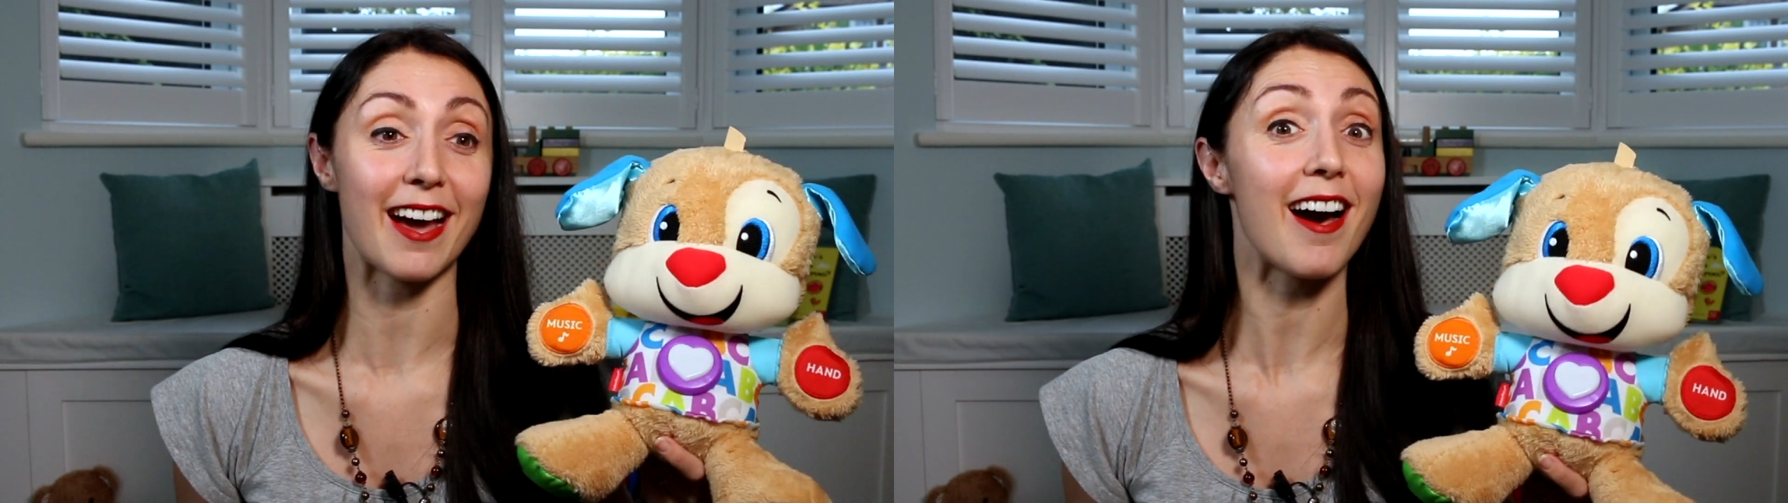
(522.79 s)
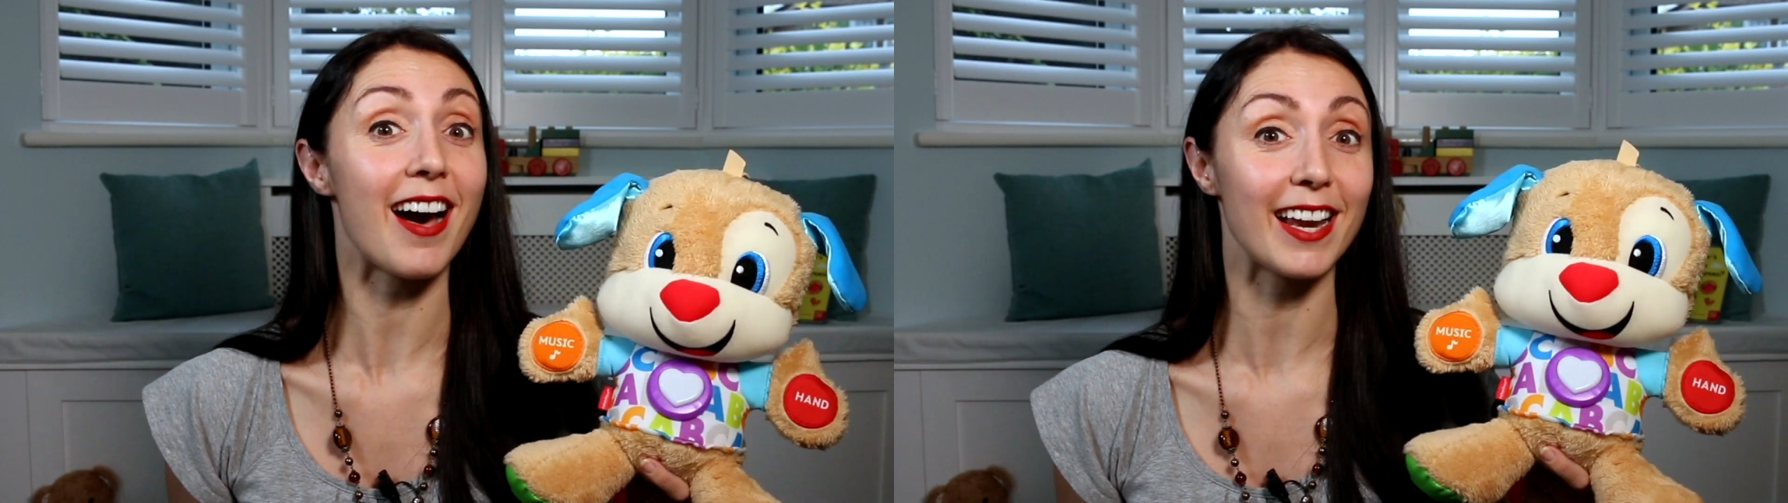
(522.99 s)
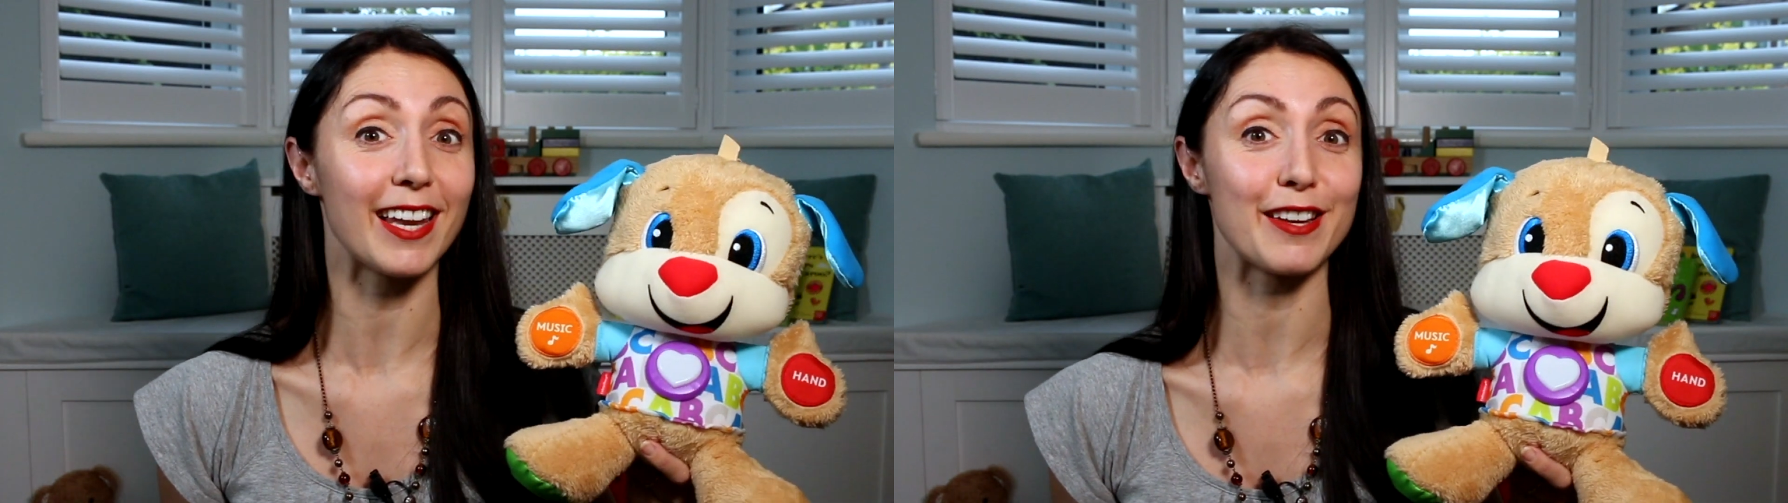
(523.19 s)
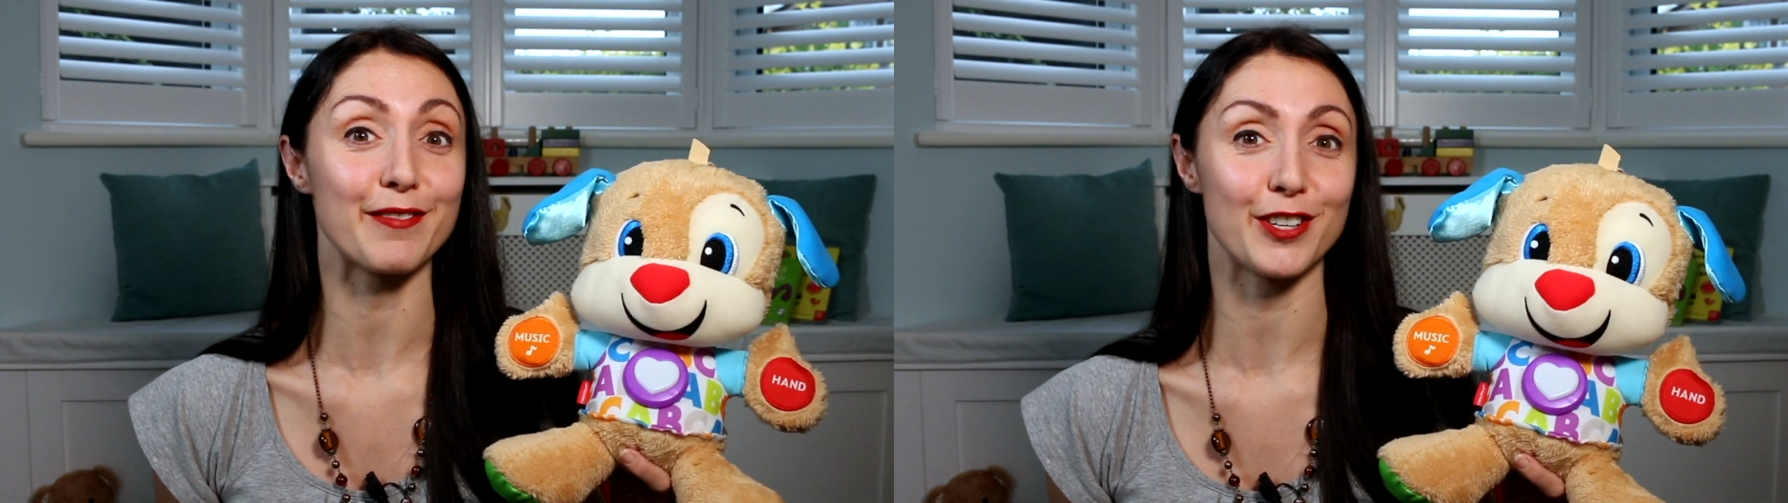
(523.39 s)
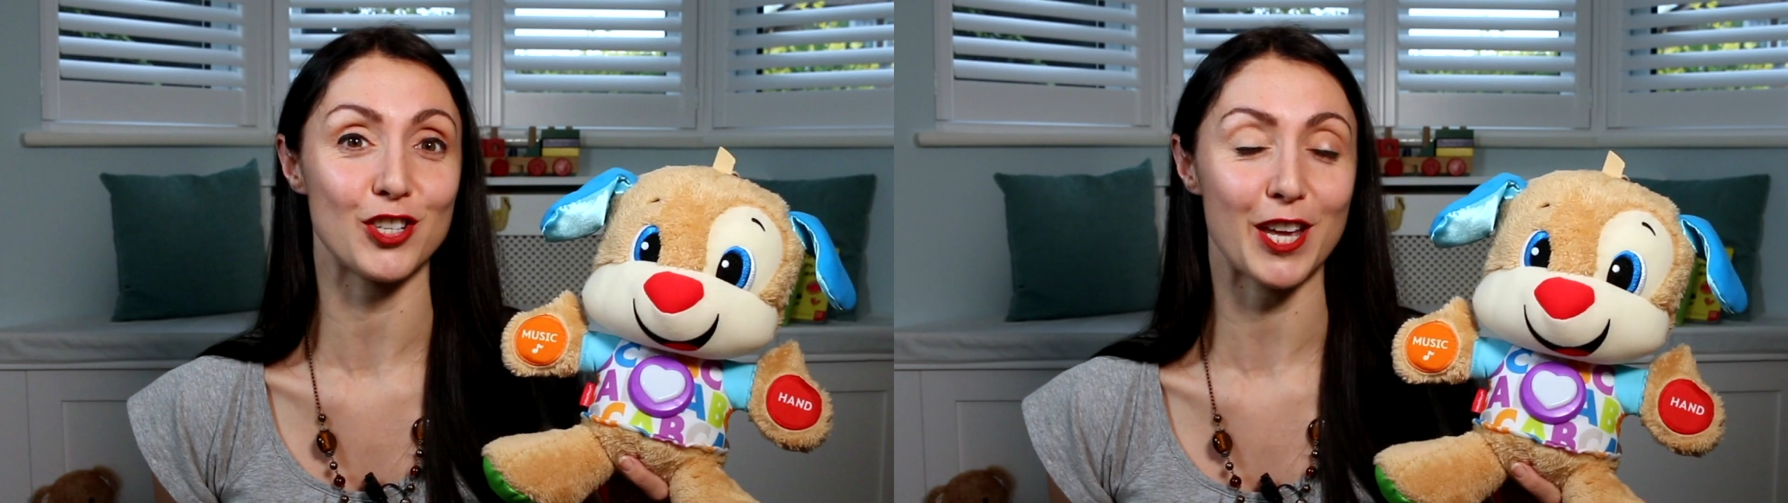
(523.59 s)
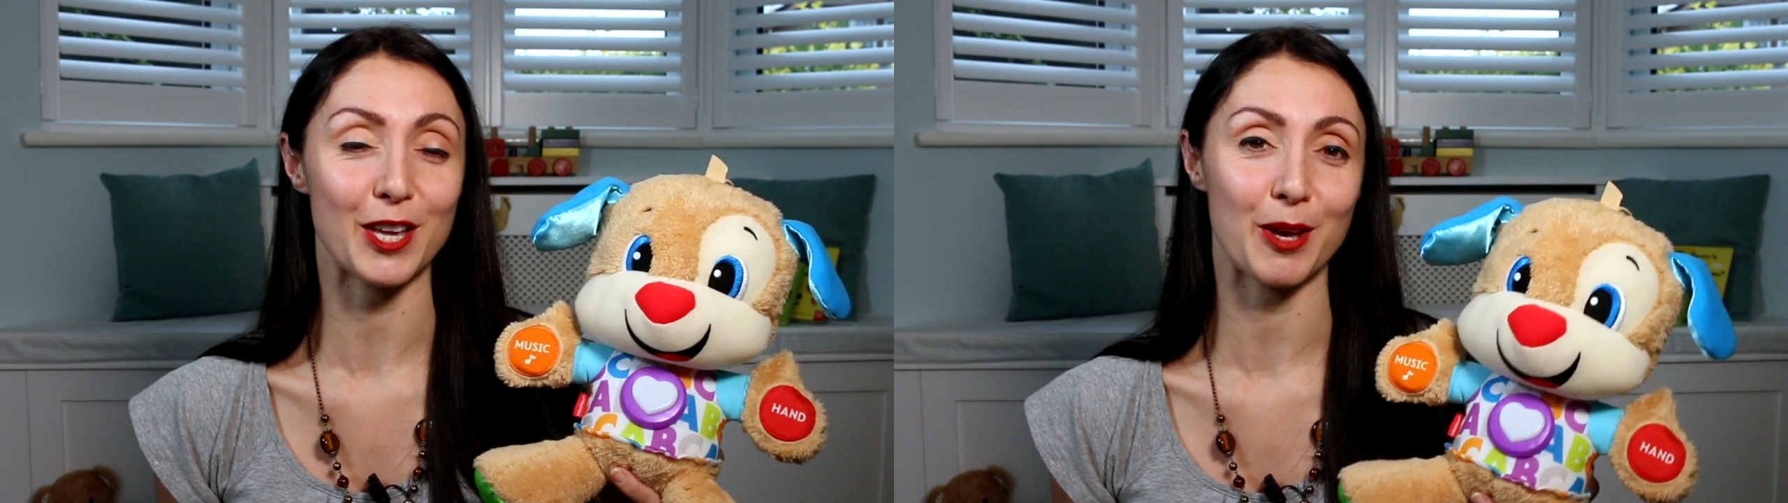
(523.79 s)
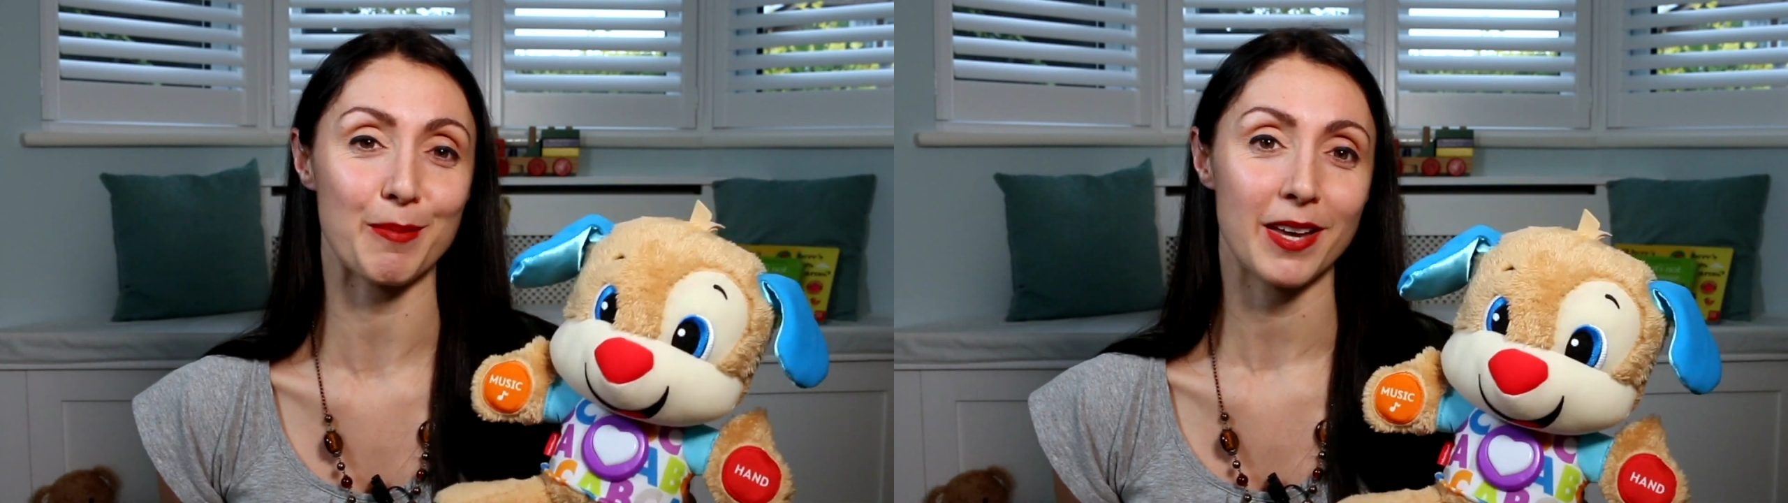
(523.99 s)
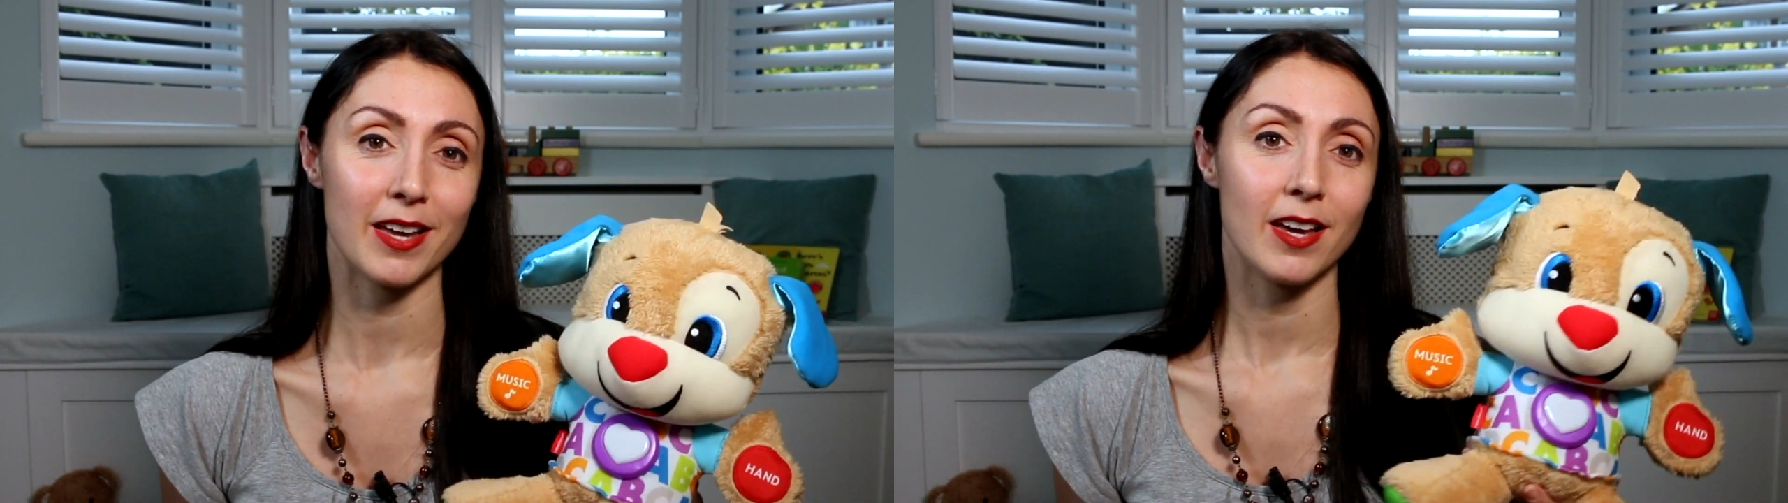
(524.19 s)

highlight for Jacob.